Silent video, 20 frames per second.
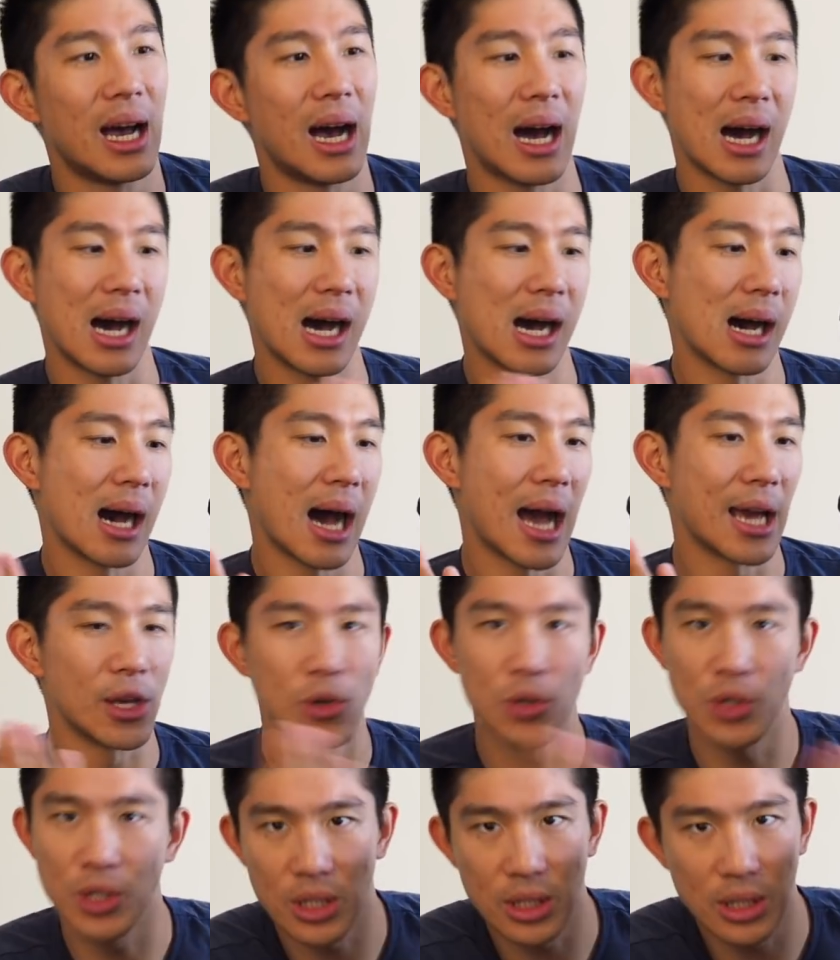I
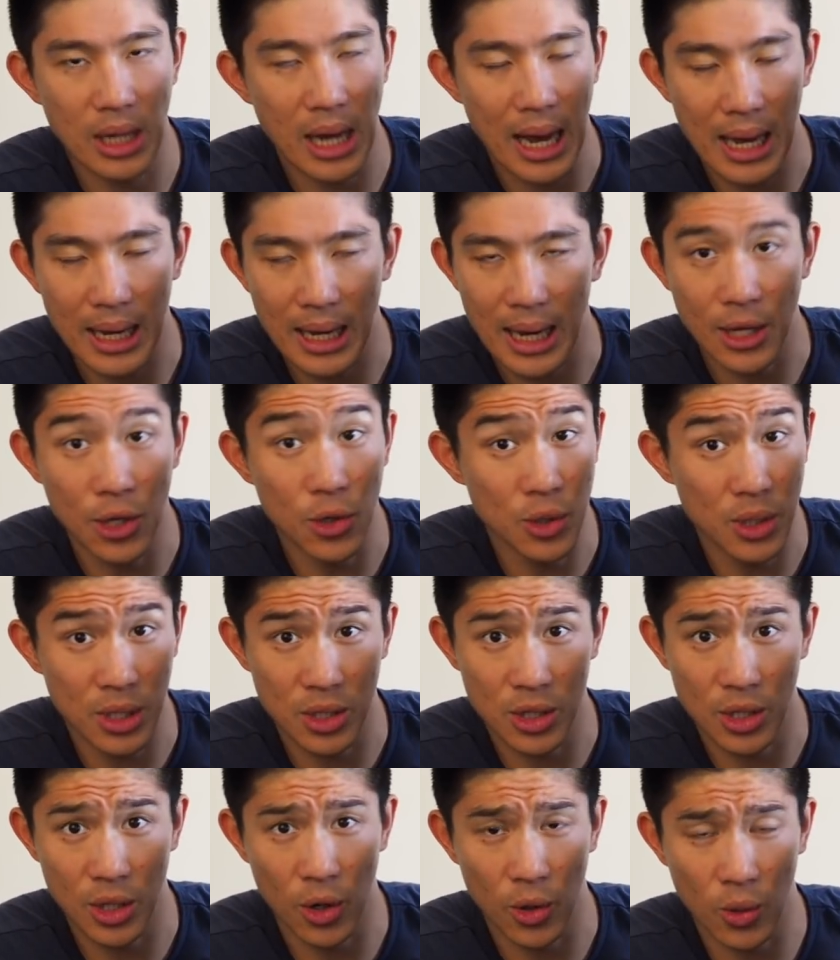use it
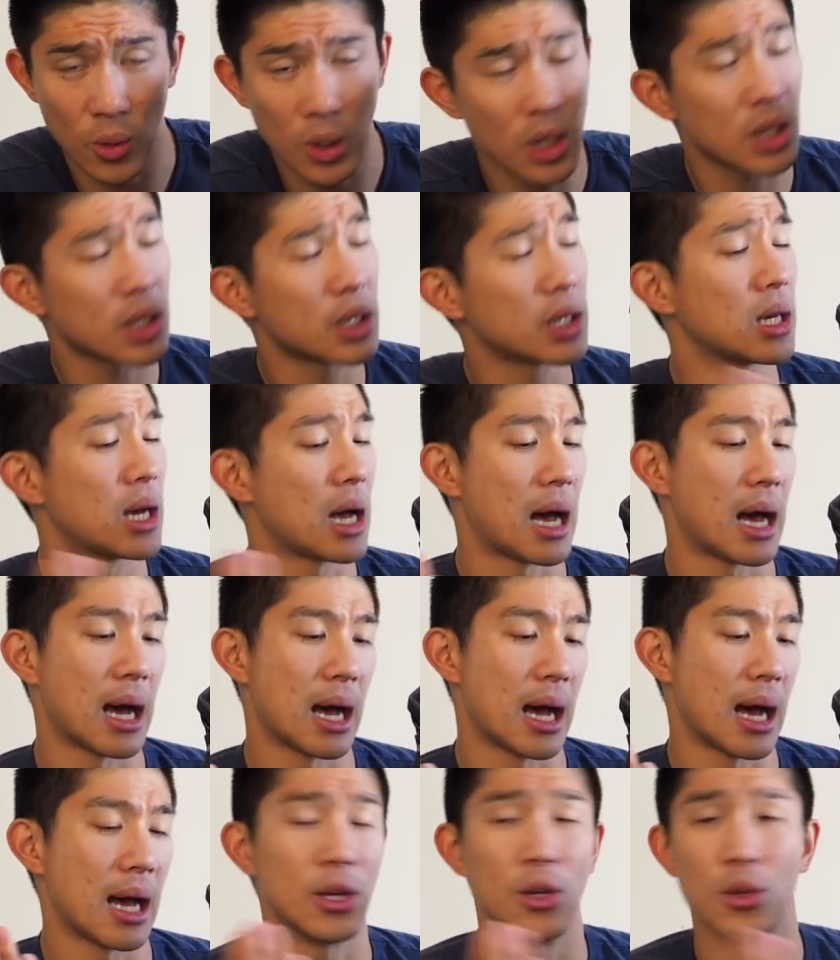to go to work.
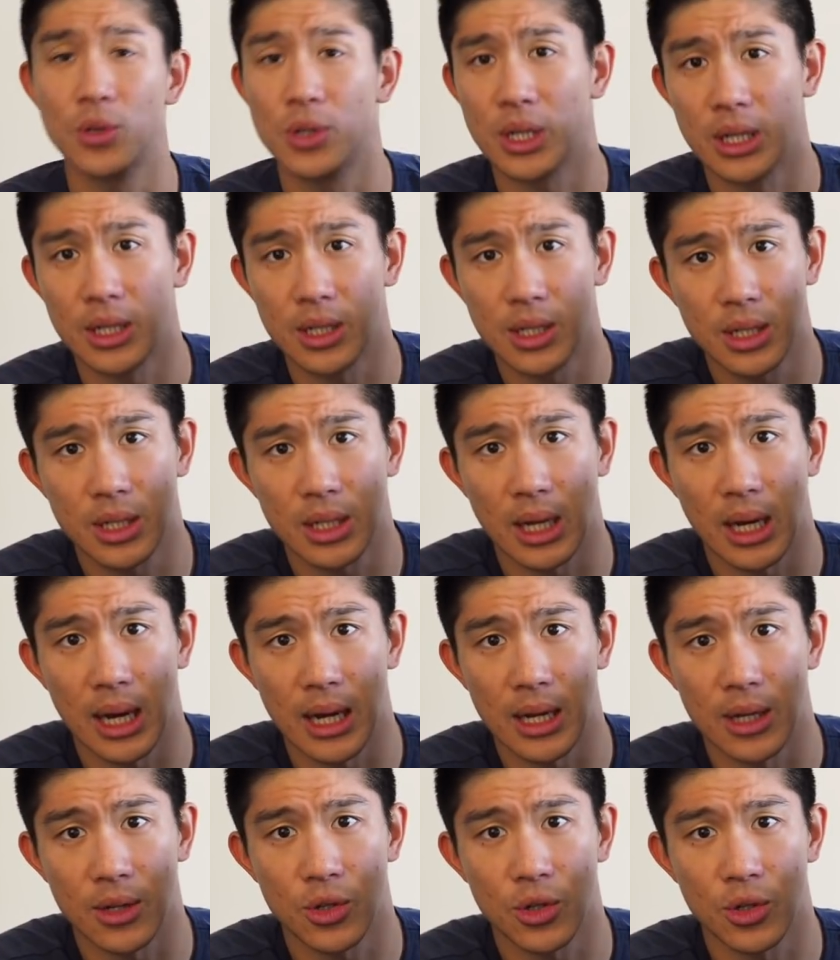I use it
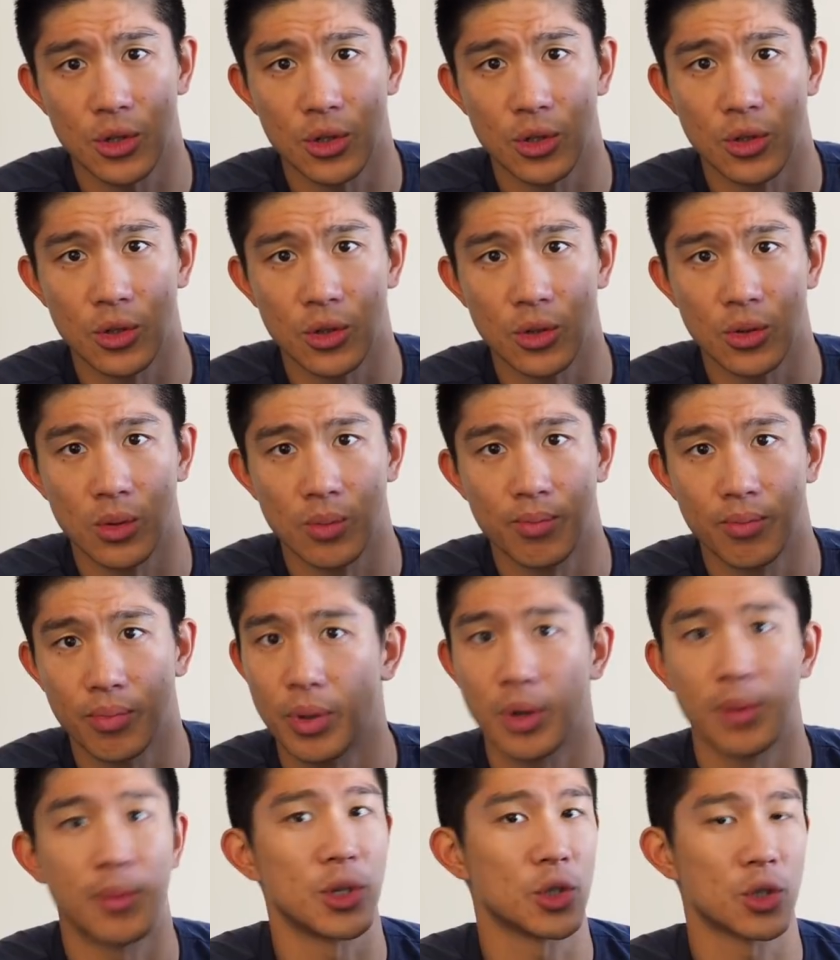to
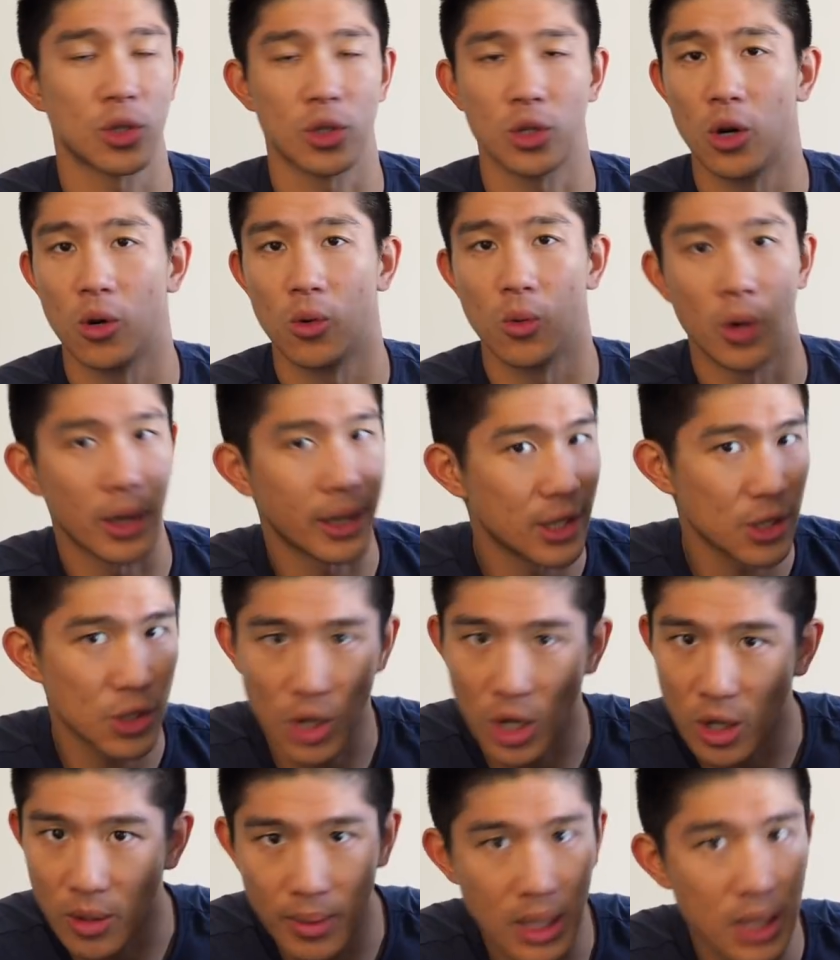pretty much go work at
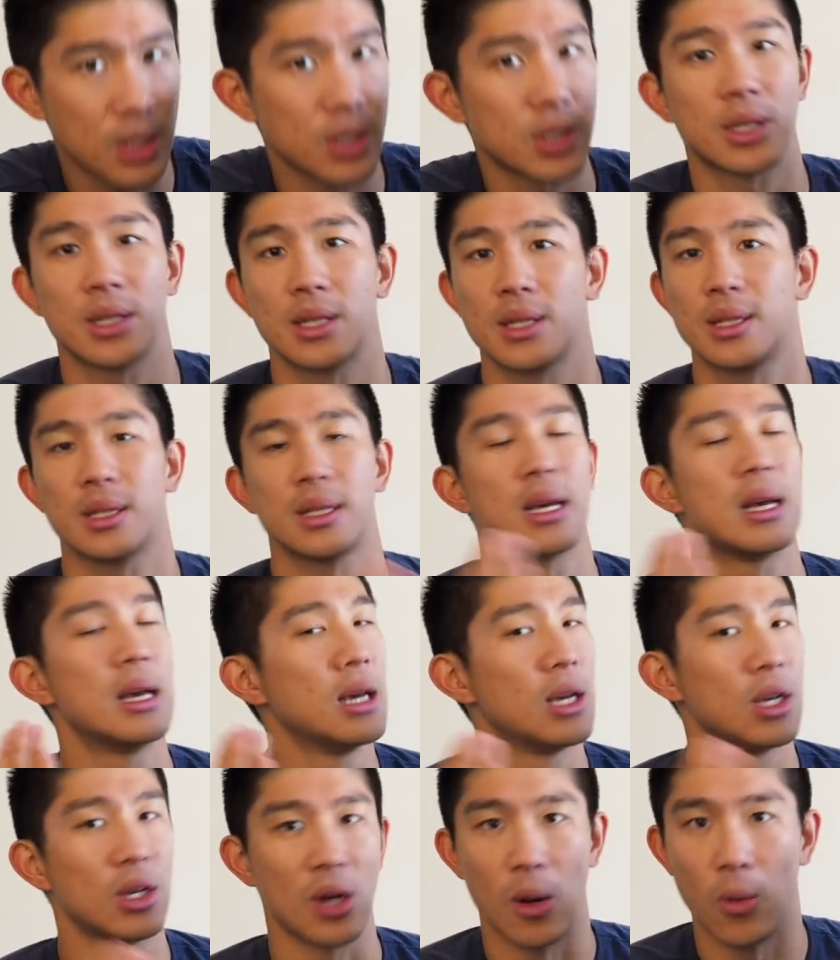Starbucks because
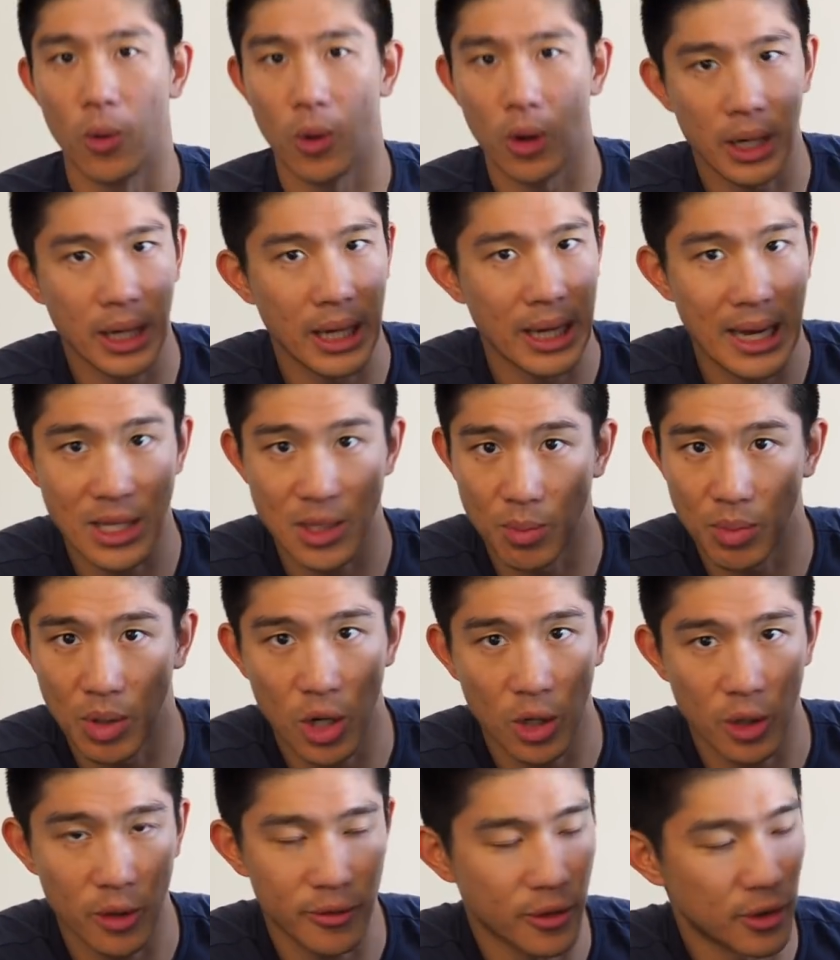I'm working as a
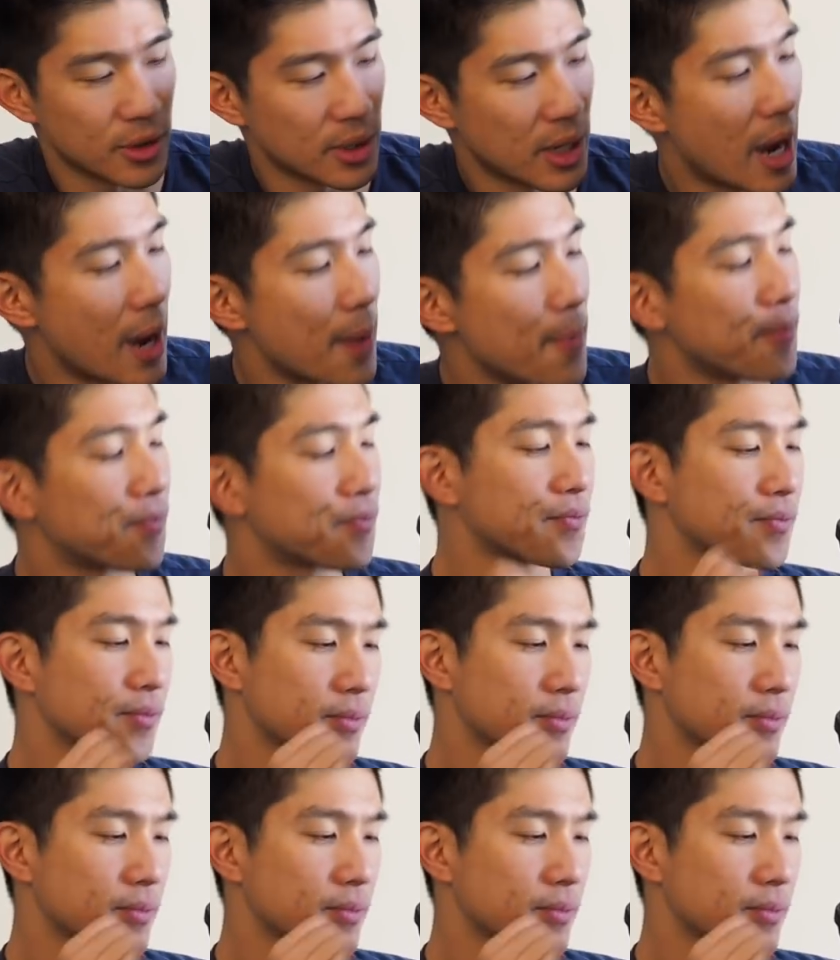blogger full time,